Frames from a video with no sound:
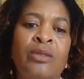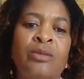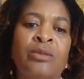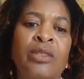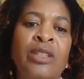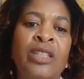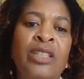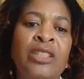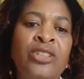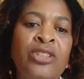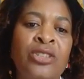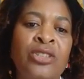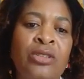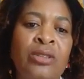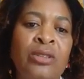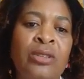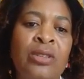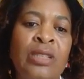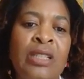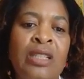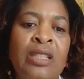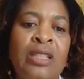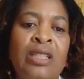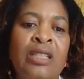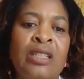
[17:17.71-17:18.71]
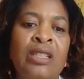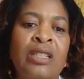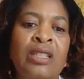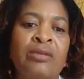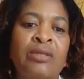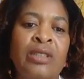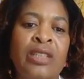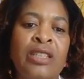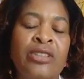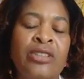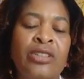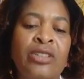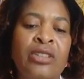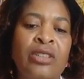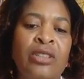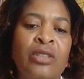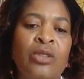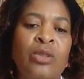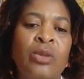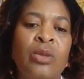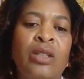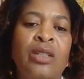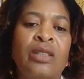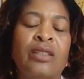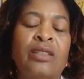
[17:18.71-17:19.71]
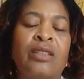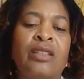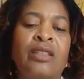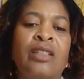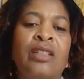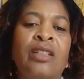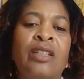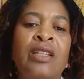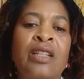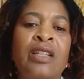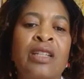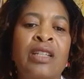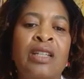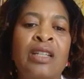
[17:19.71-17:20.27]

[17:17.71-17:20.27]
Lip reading: racial equality,